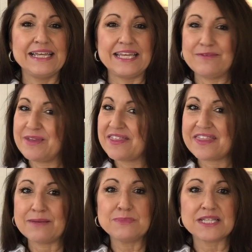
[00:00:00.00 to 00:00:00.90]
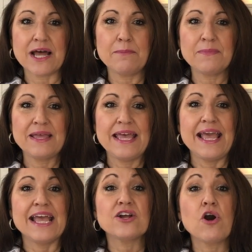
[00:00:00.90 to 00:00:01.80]
Give me a thumbs up
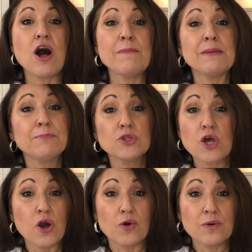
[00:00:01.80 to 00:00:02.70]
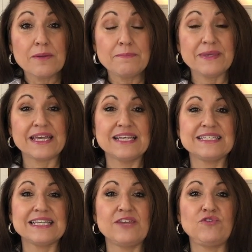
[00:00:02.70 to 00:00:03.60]
and comment below
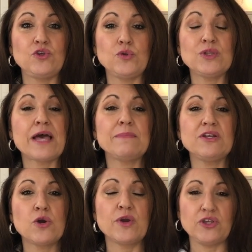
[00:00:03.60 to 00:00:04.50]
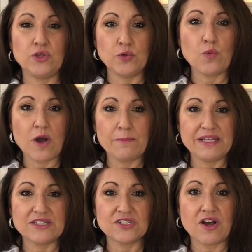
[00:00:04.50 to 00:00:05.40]
because if you let me know what you want
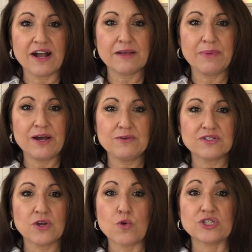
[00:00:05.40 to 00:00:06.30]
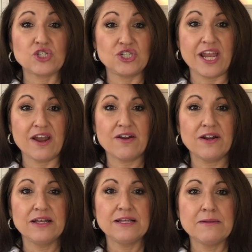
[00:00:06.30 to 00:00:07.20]
me to talk about or
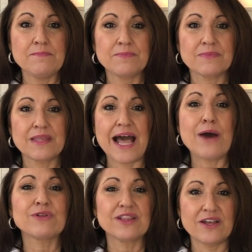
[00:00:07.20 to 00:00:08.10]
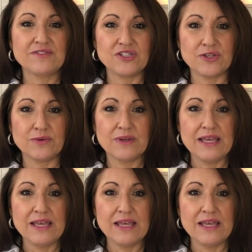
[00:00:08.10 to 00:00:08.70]
share, I would love to.